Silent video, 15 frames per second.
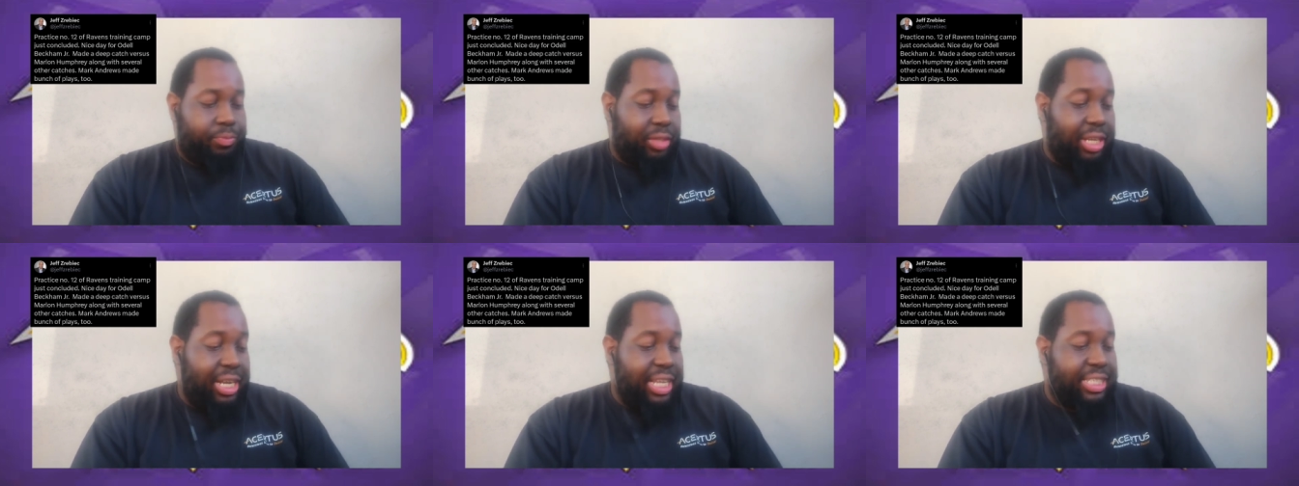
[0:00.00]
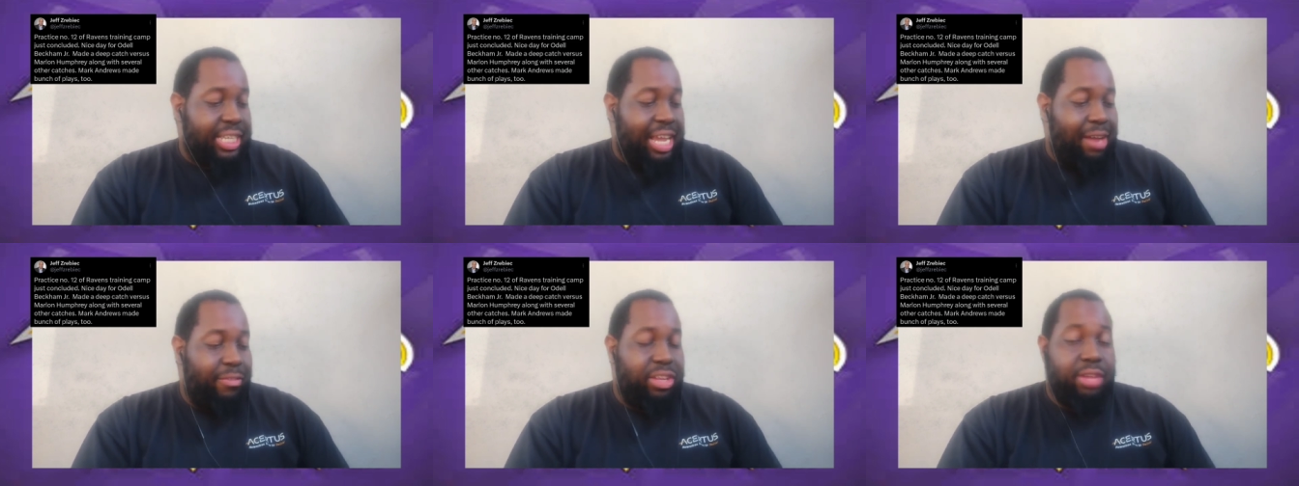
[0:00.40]
like they
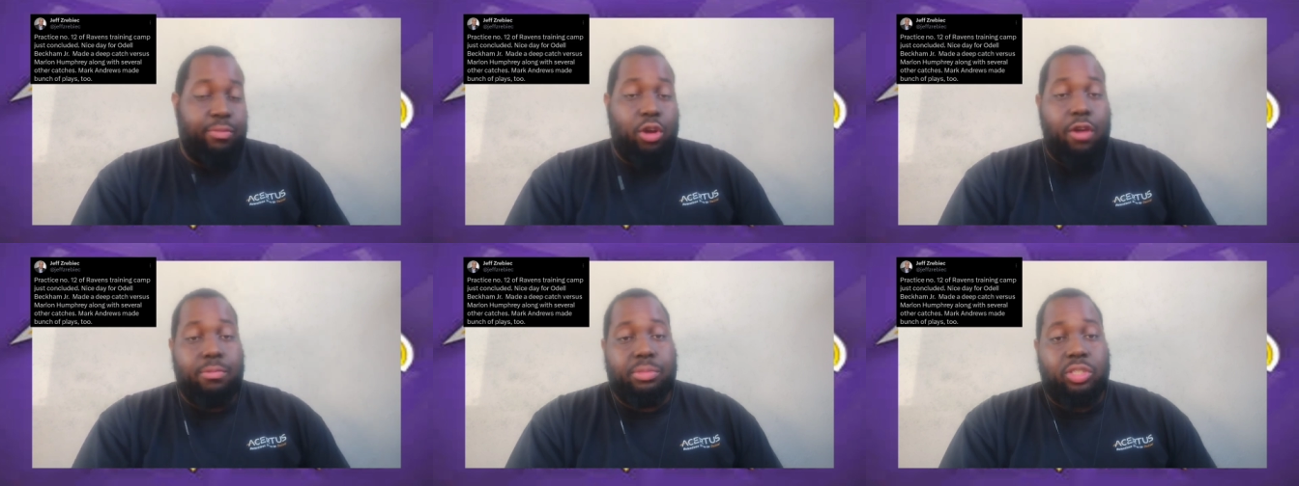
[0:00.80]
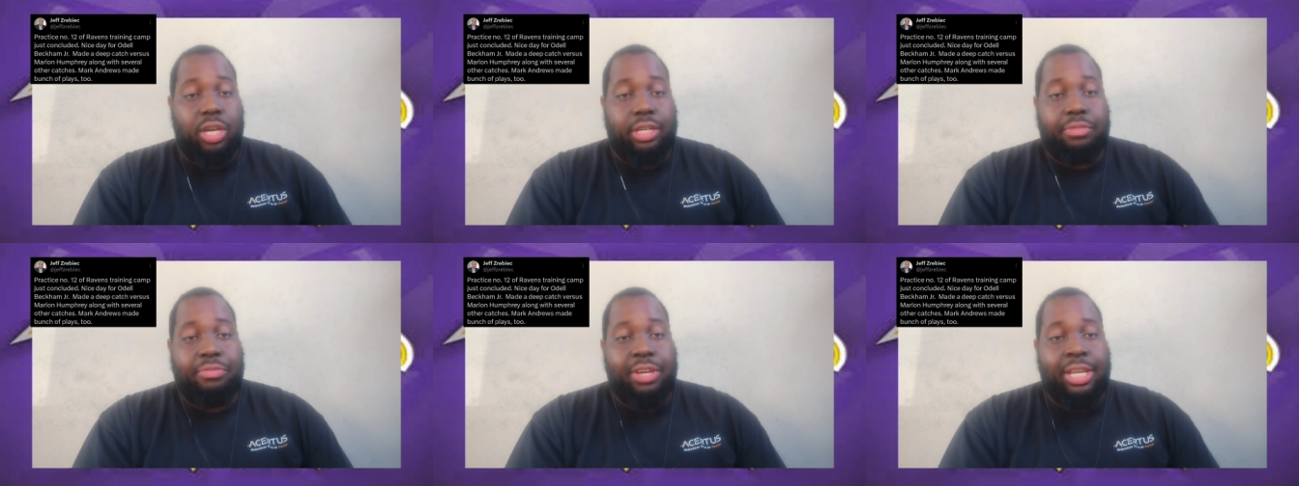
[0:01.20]
said, heavily involved from
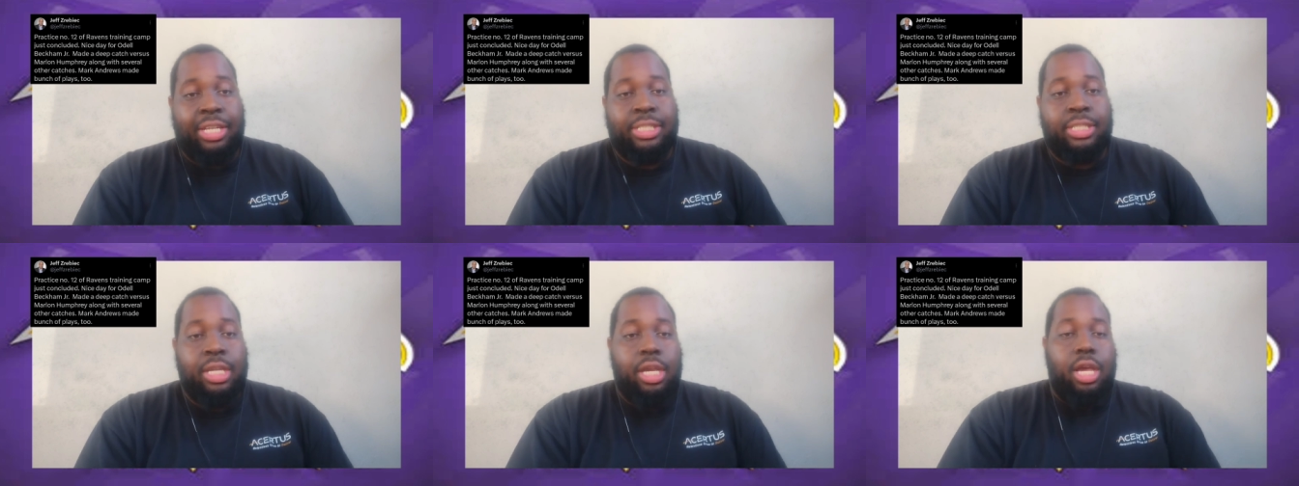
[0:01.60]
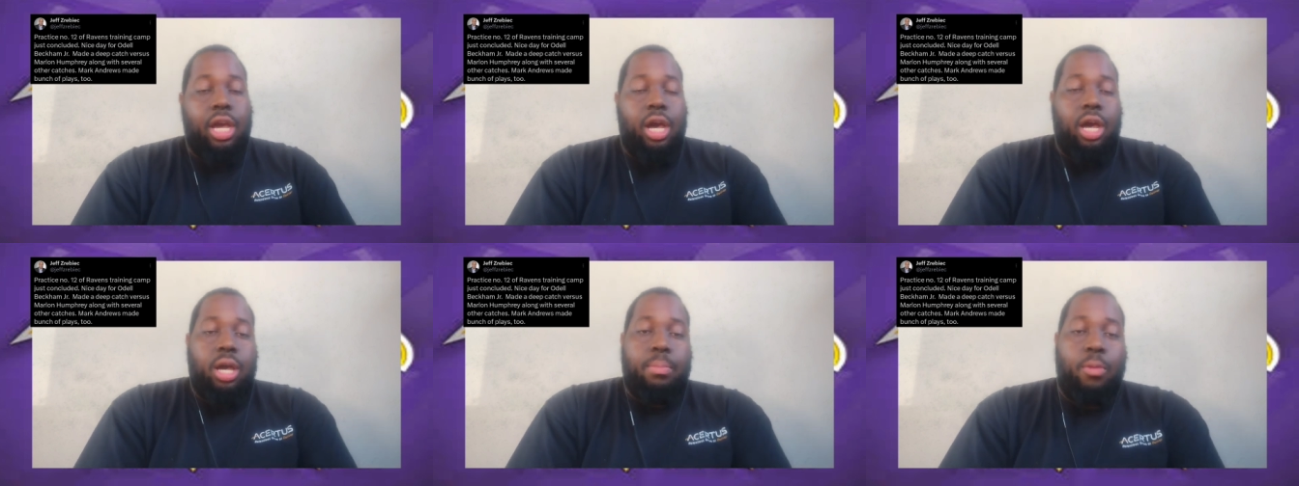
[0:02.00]
start to finish,
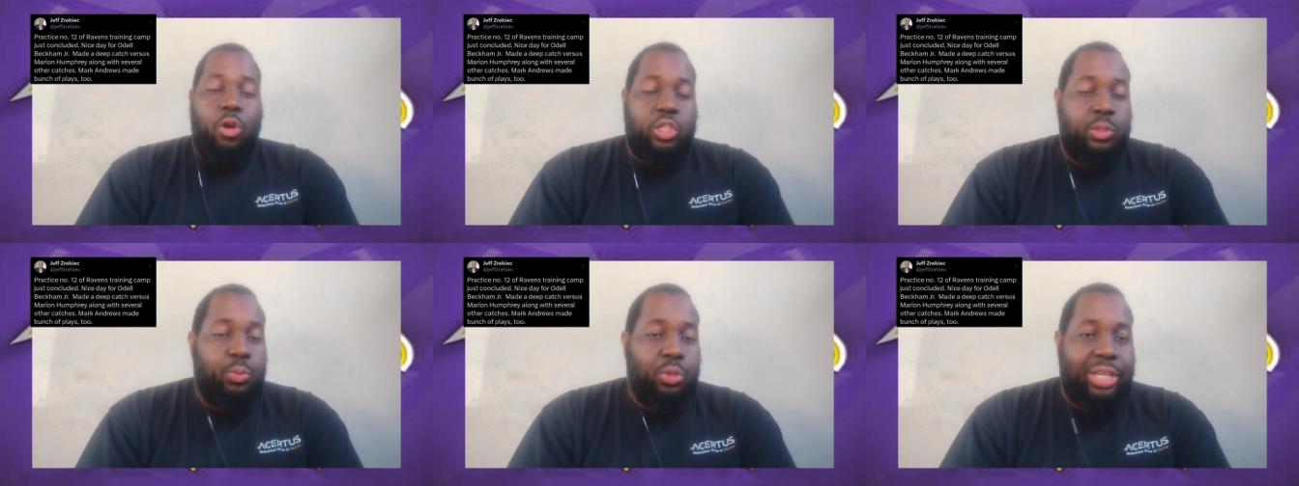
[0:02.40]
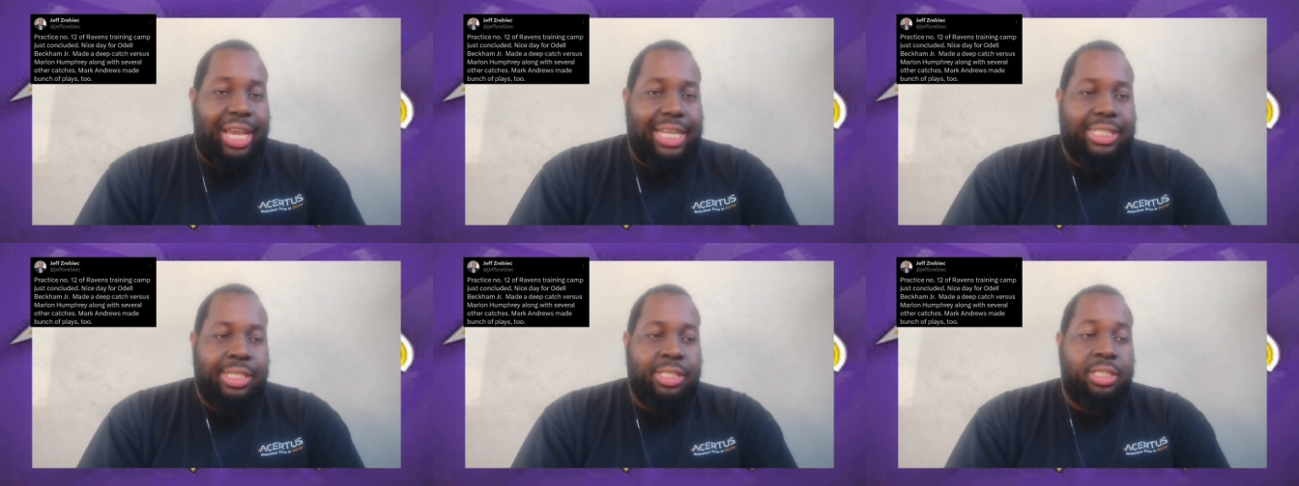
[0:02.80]
multiple
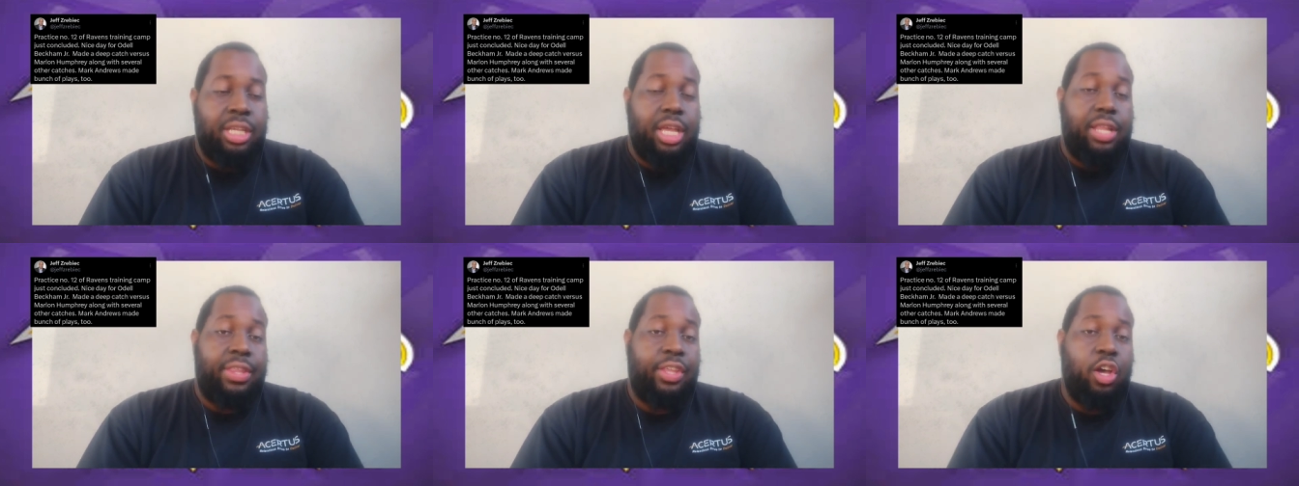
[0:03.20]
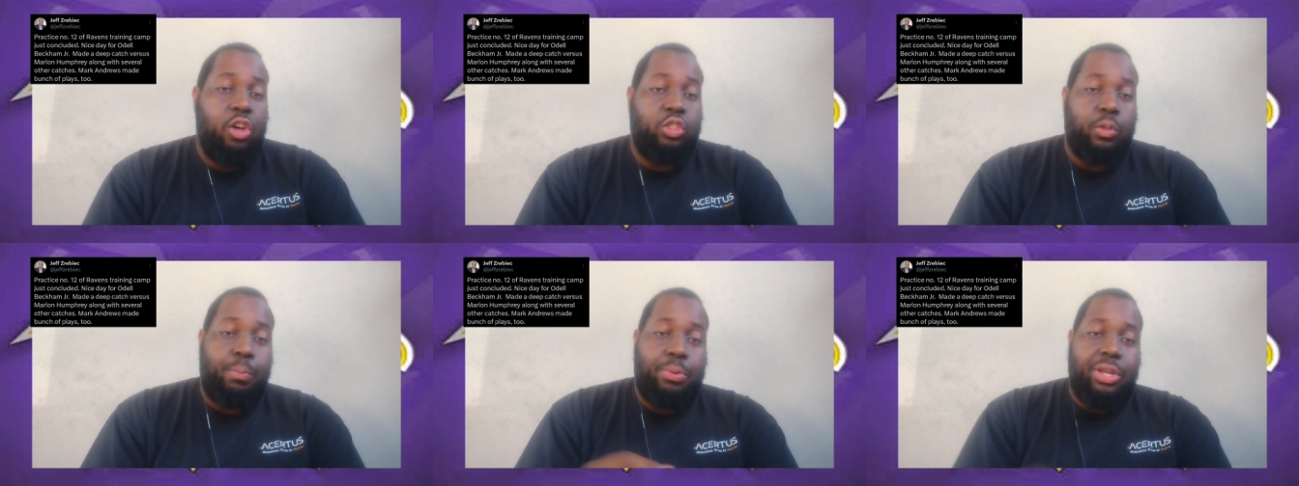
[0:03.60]
catches. They
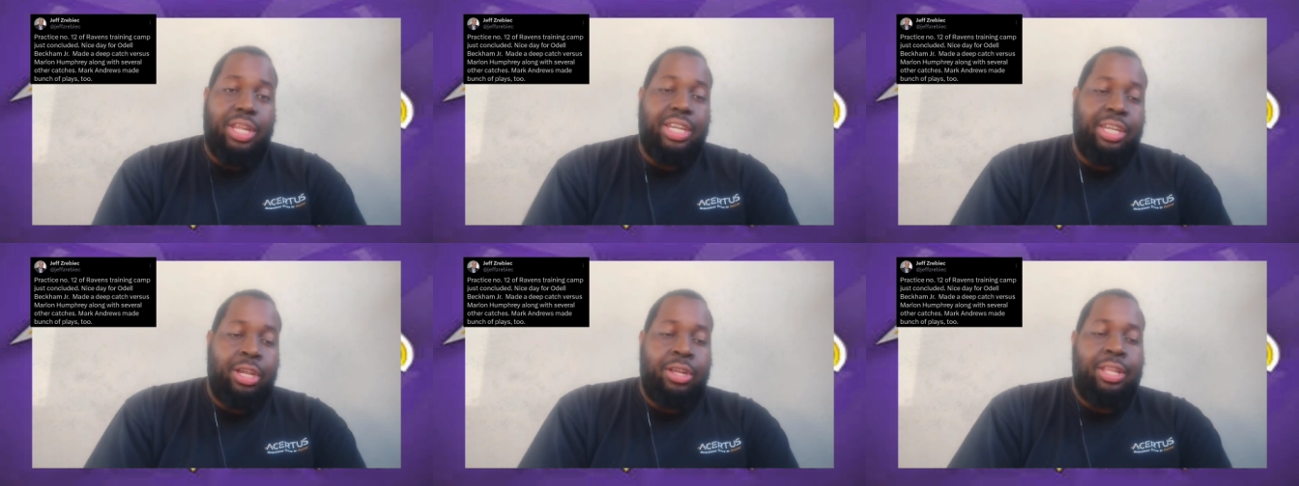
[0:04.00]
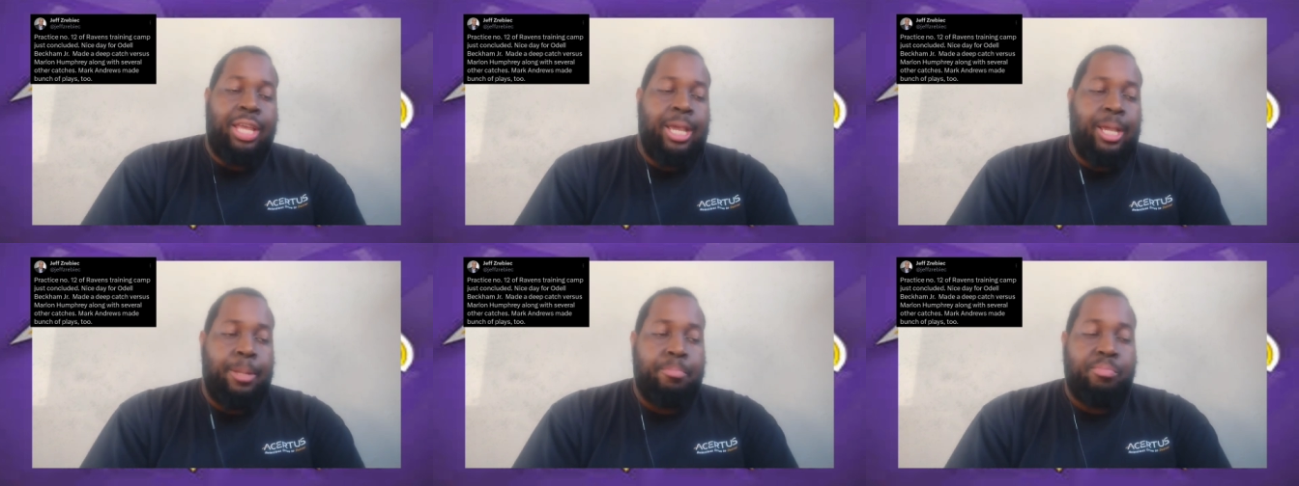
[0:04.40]
also put in there
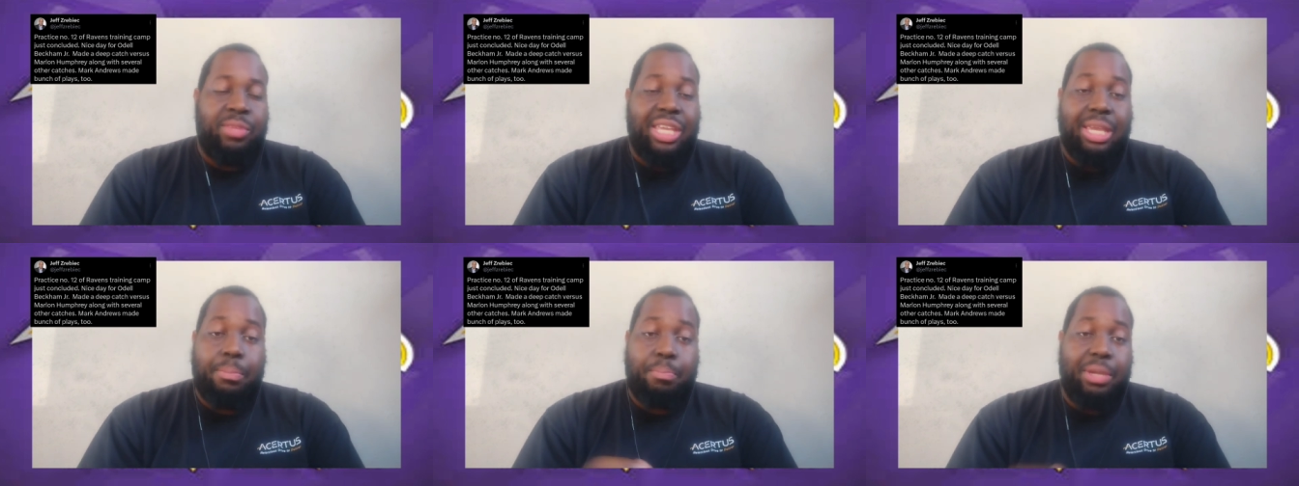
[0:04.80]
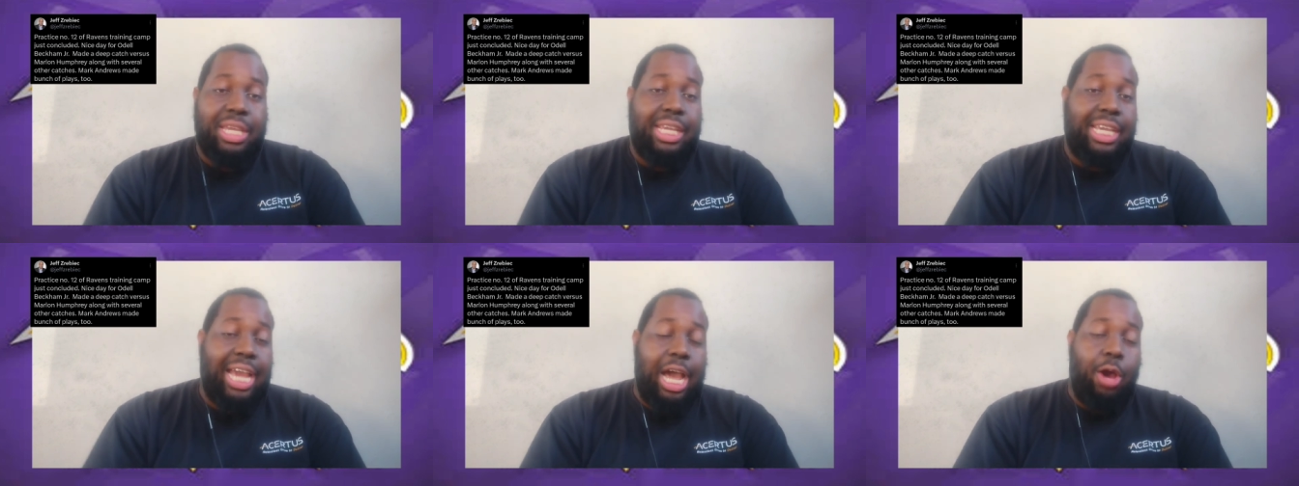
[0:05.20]
that he
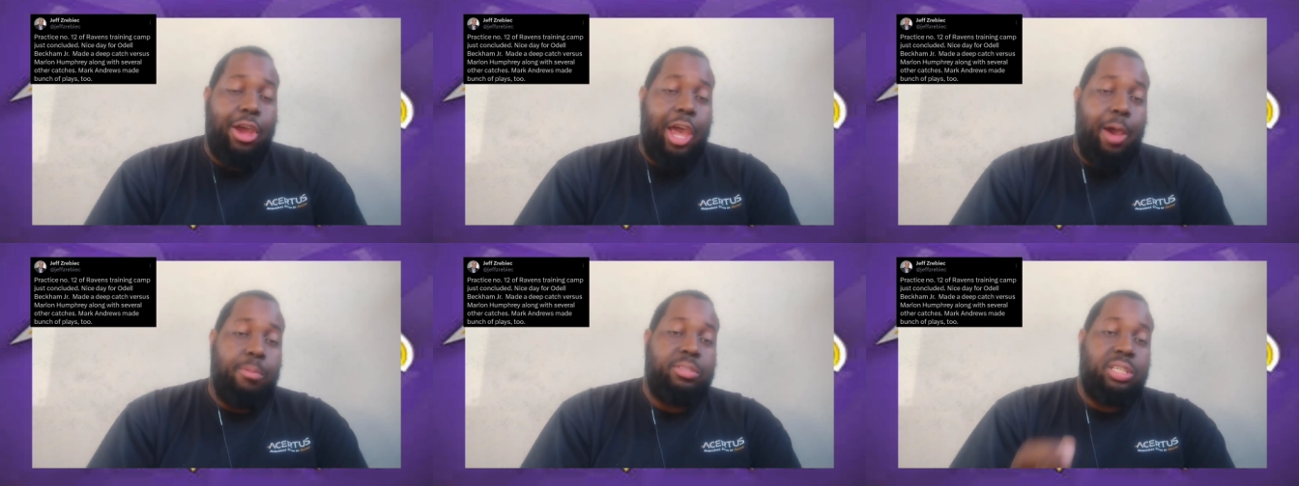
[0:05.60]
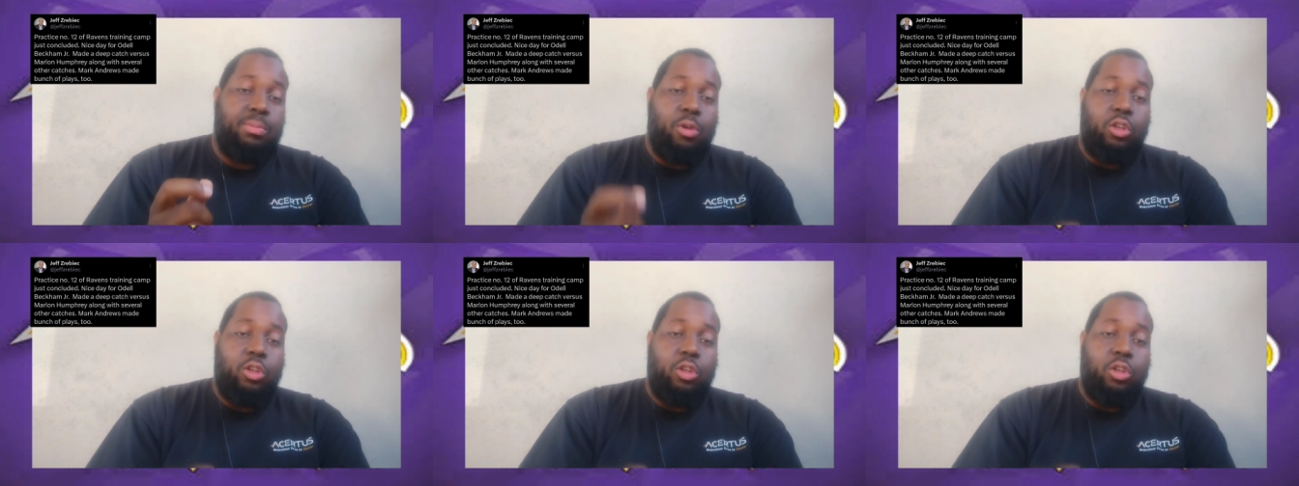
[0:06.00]
beat Kyle Hamilton